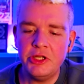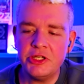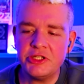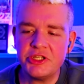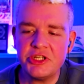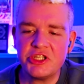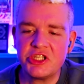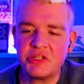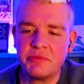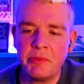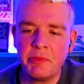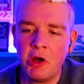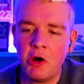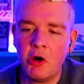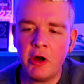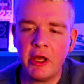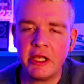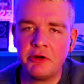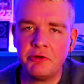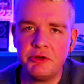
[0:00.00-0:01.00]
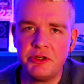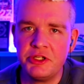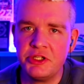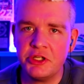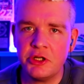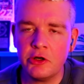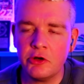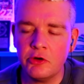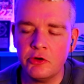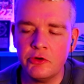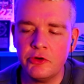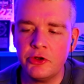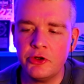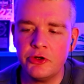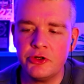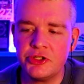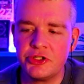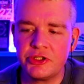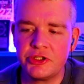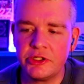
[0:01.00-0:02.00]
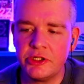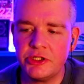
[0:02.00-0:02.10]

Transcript: smell. I cleaned it earlier. Just touch it